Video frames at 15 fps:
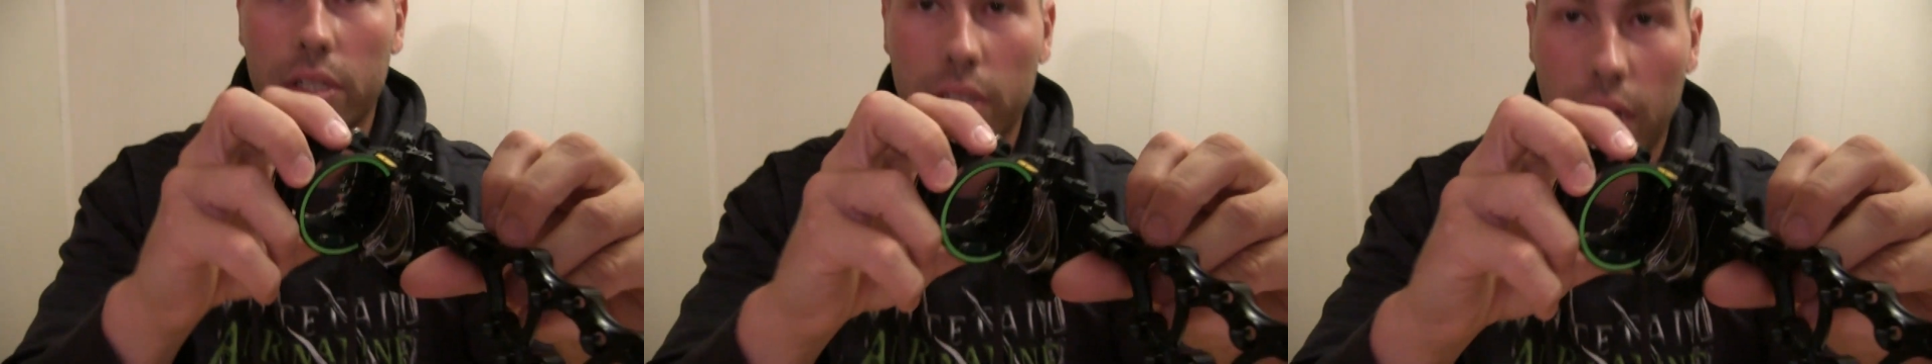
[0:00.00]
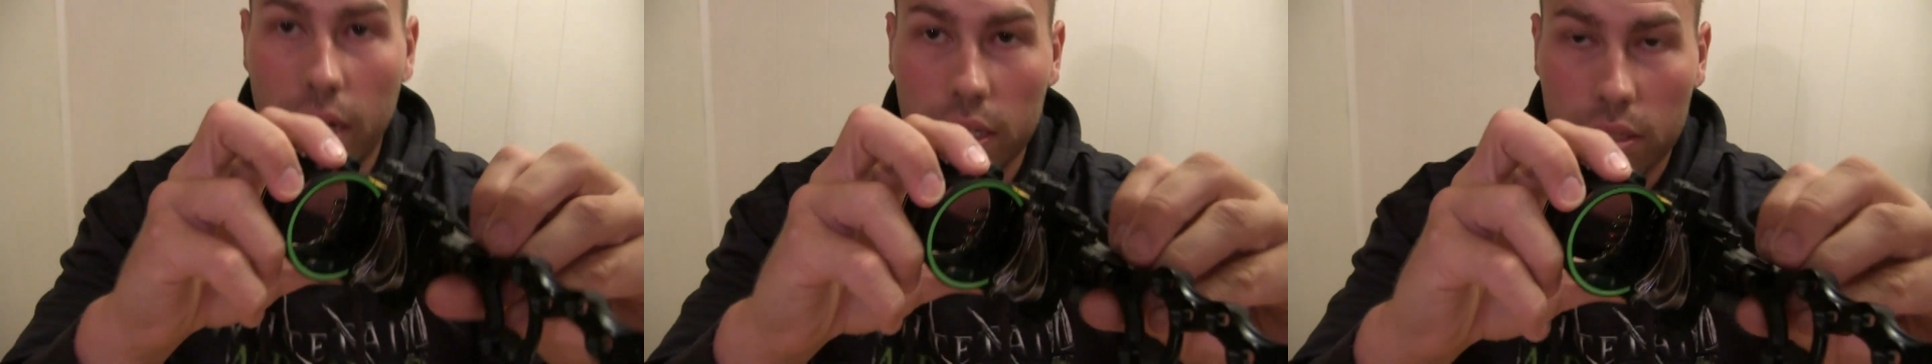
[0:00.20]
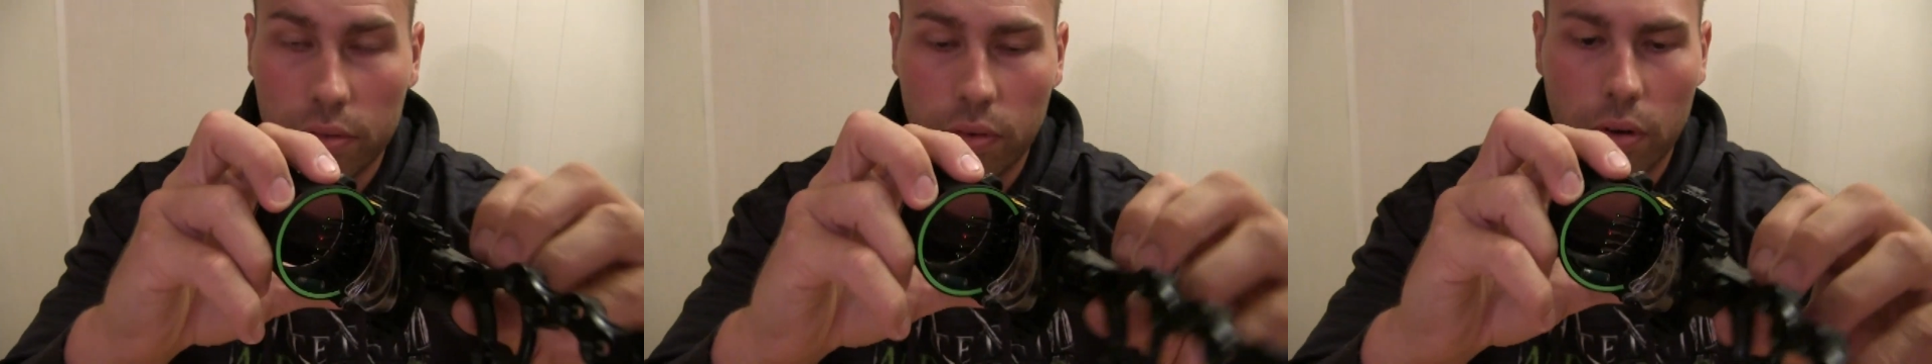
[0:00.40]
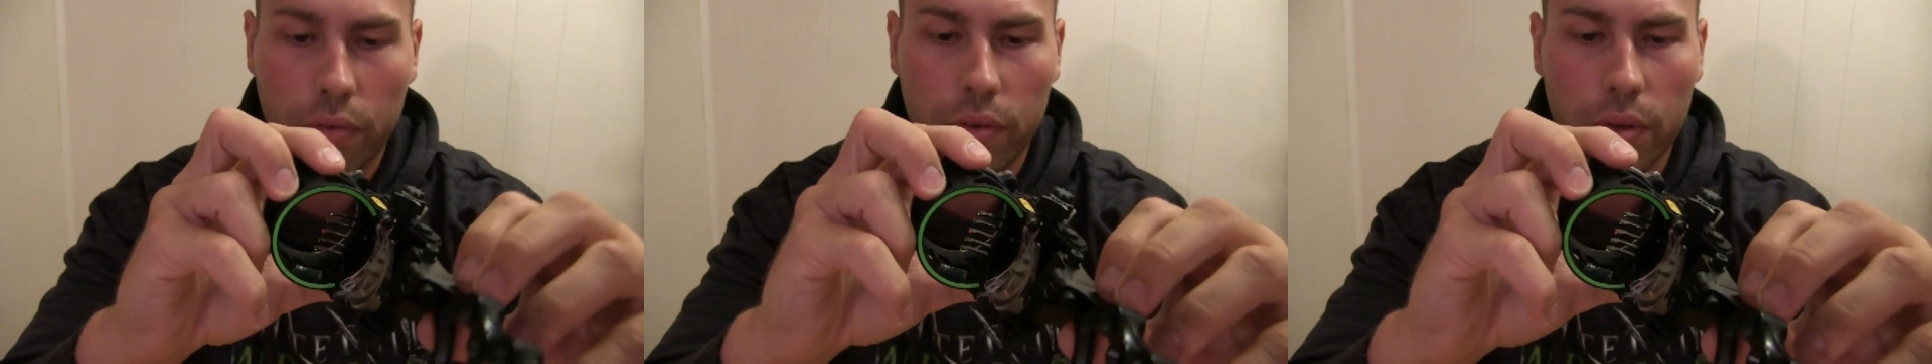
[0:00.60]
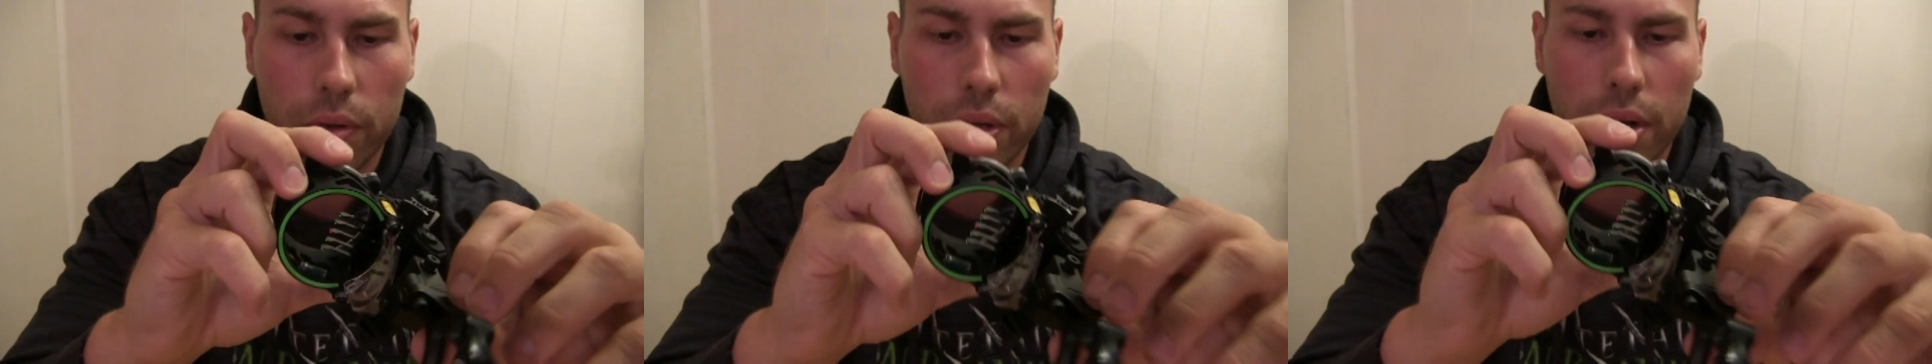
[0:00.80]
sights for a
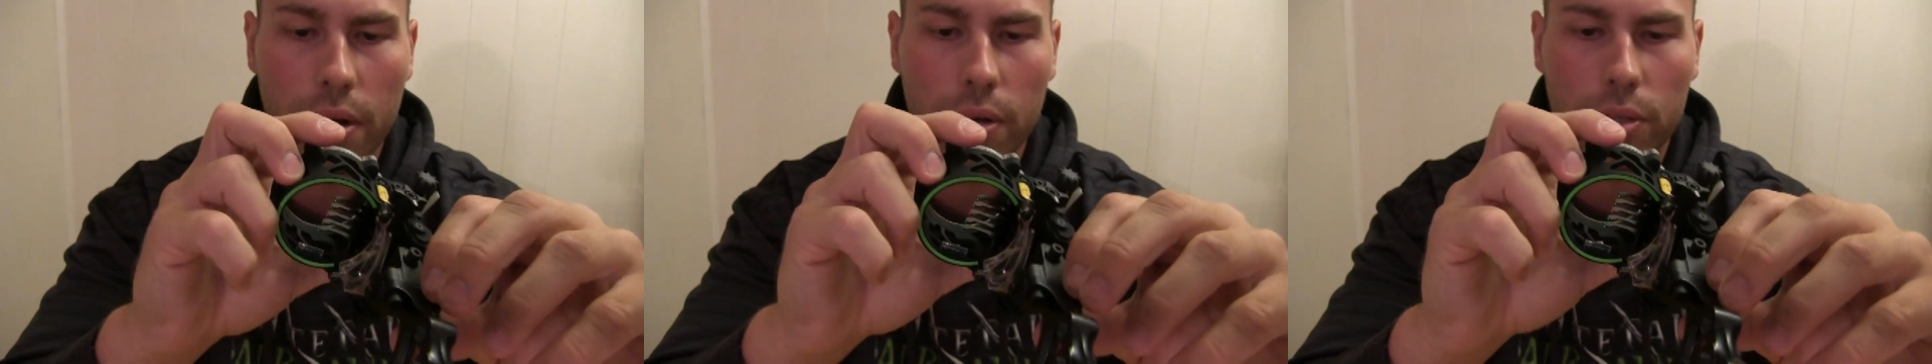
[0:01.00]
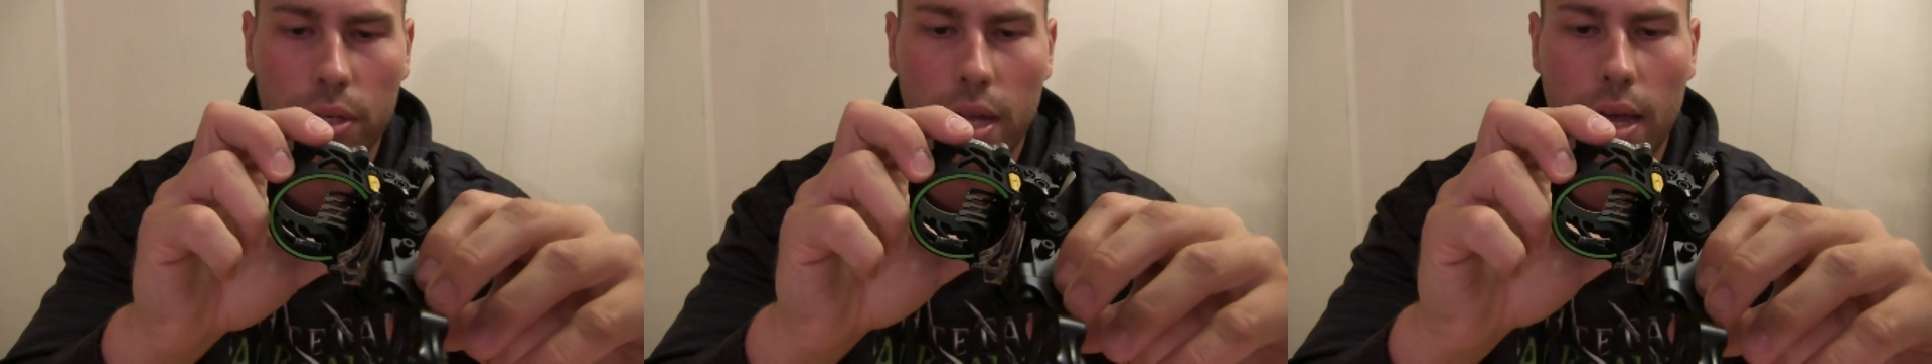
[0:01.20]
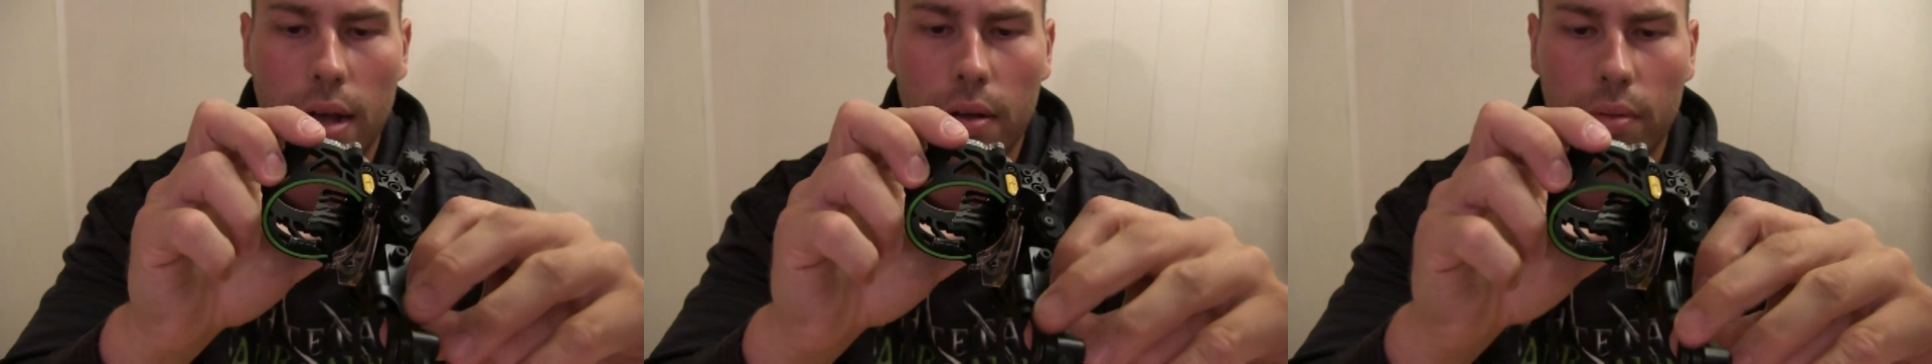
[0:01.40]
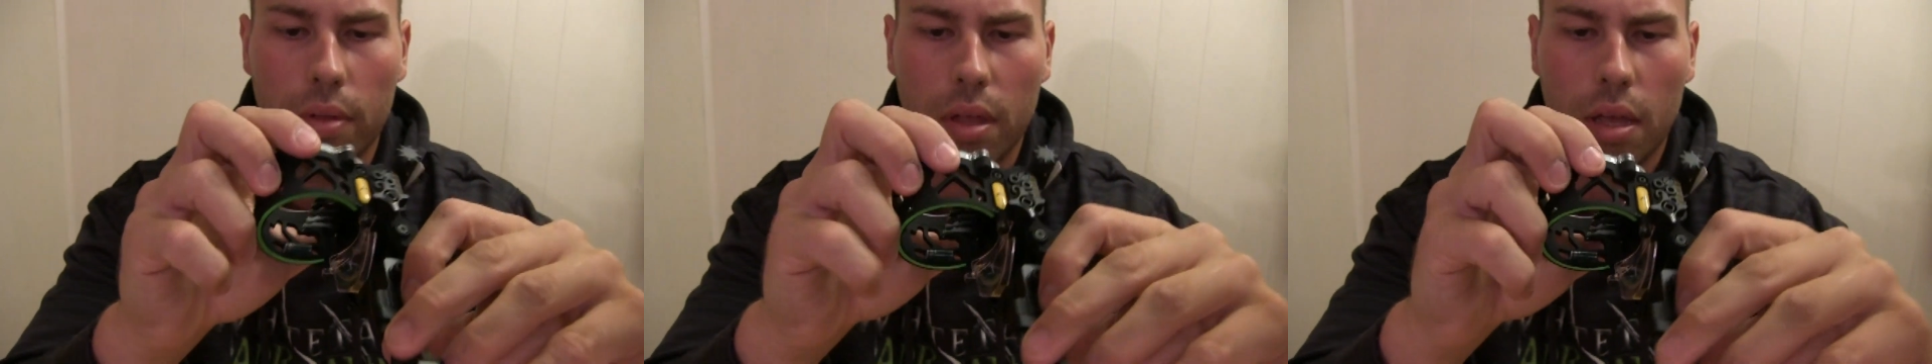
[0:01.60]
few years now,